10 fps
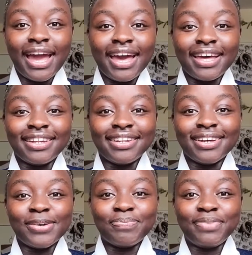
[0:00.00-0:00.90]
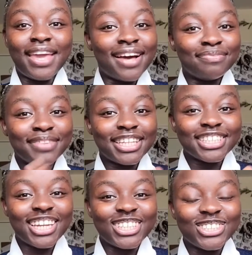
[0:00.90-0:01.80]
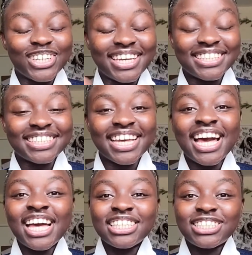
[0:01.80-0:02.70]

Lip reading: And yeah, let's get into it.